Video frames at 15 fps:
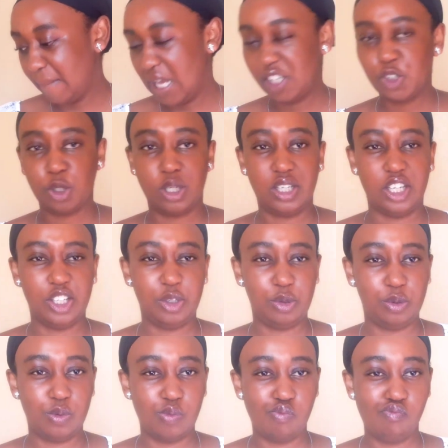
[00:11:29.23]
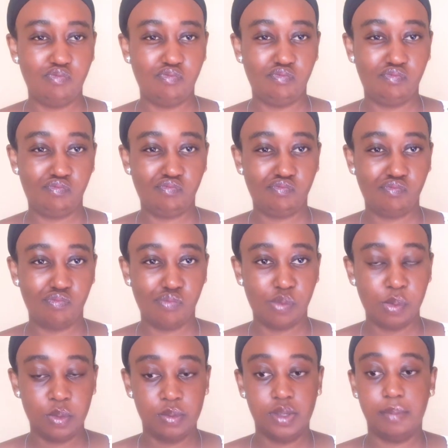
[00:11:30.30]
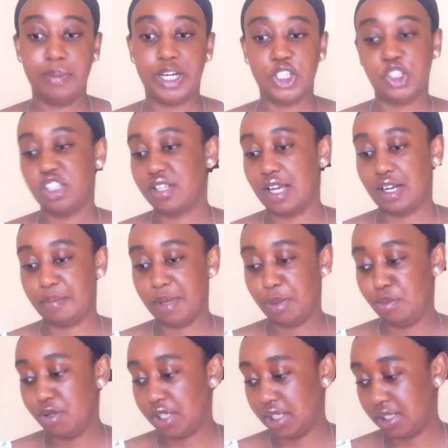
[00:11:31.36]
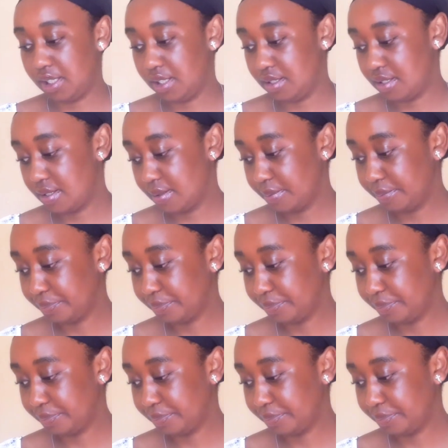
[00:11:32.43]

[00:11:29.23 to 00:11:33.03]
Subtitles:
Actually, I do, but I just carry my book in case.